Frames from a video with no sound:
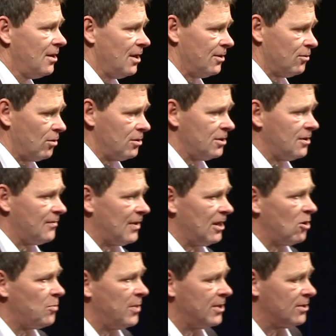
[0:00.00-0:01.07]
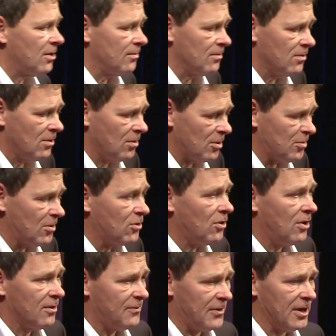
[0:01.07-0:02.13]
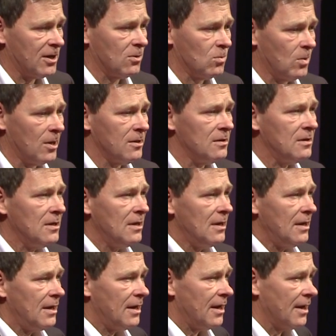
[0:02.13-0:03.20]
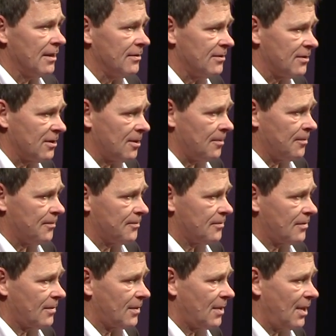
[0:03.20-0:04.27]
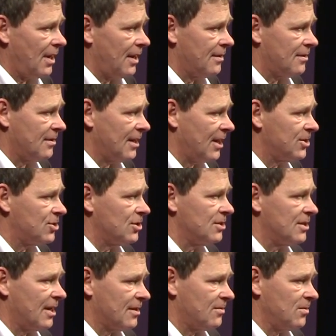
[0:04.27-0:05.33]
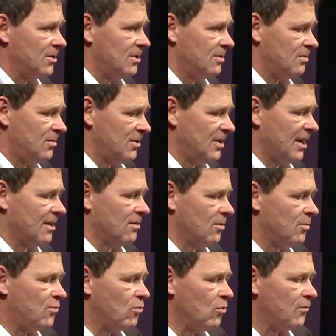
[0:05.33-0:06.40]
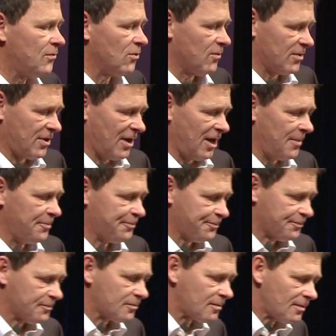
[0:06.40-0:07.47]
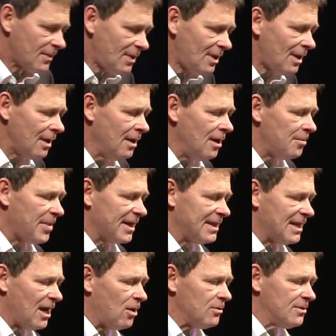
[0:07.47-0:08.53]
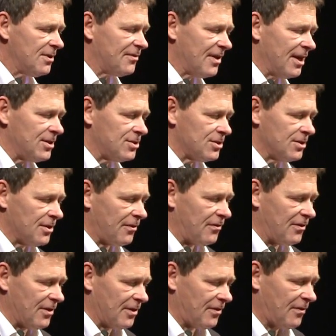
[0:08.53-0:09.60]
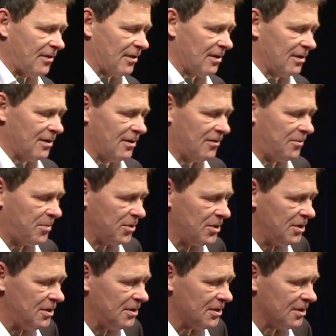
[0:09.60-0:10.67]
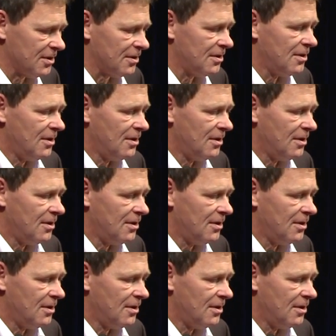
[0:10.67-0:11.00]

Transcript: an early development on, on what we call Falcon 1 and, um, and an engine that we, we then improved over time. By now, this engine is, is, uh, is pretty, uh,